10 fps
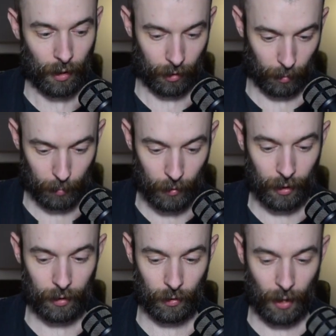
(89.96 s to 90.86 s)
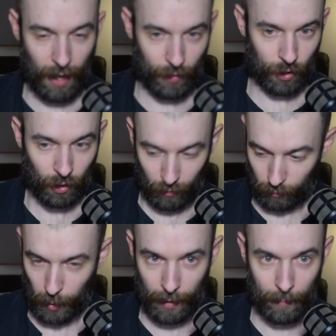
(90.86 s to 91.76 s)
computer, you have a
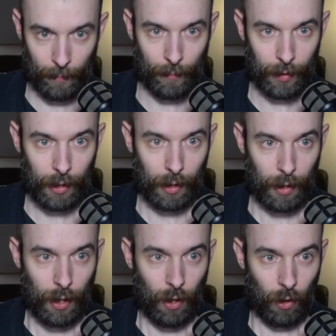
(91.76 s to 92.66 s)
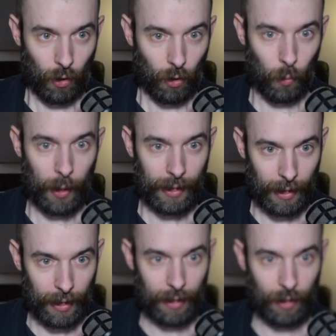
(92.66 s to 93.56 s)
software. All we
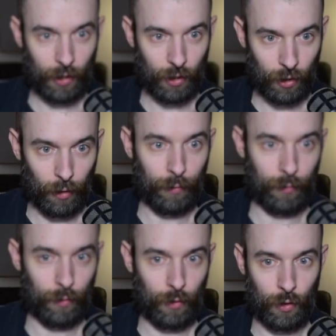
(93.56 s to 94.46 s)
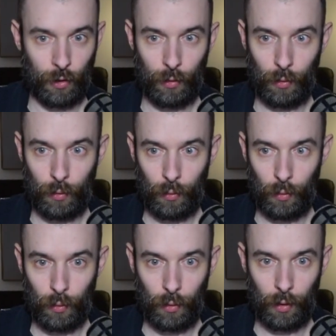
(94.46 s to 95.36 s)
need is stuff
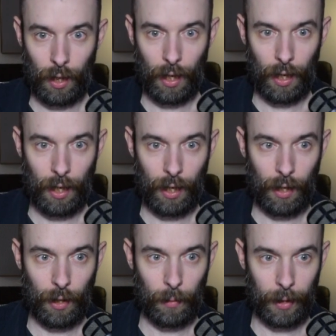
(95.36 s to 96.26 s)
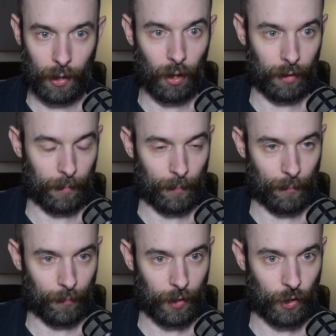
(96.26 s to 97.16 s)
to record.
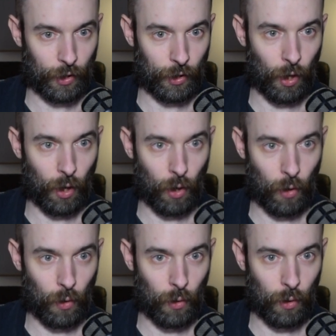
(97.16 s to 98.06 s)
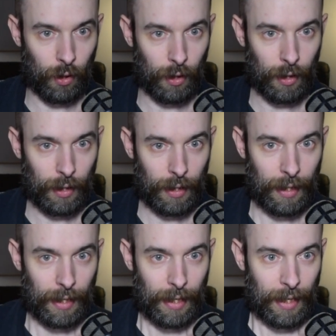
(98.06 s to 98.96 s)
So
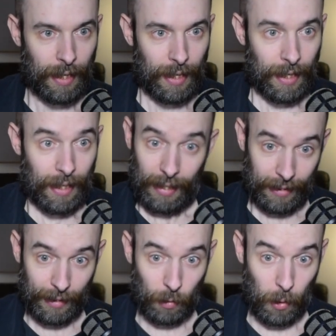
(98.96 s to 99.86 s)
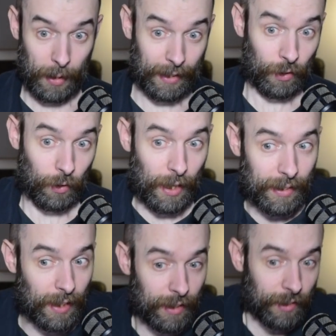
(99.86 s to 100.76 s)
let's see what we can do.
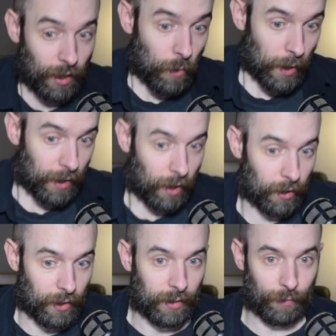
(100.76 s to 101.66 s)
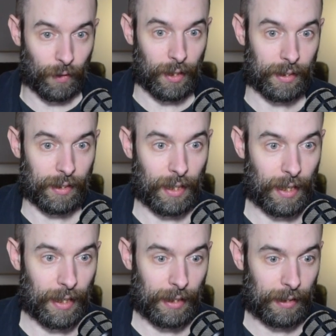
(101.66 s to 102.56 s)
Let's start with an audio interface,
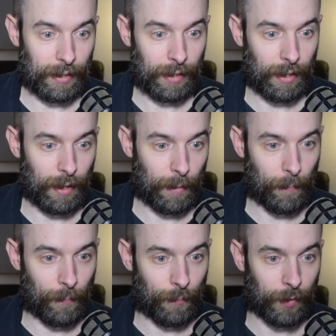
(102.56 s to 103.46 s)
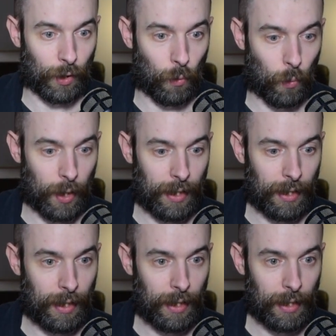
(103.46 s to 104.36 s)
and we
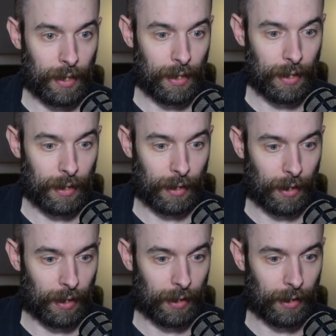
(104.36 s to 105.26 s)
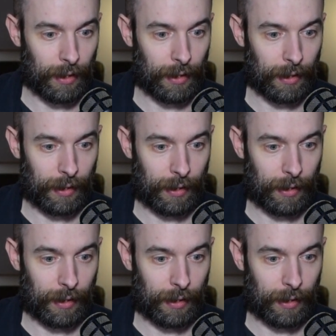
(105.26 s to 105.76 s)
need microphone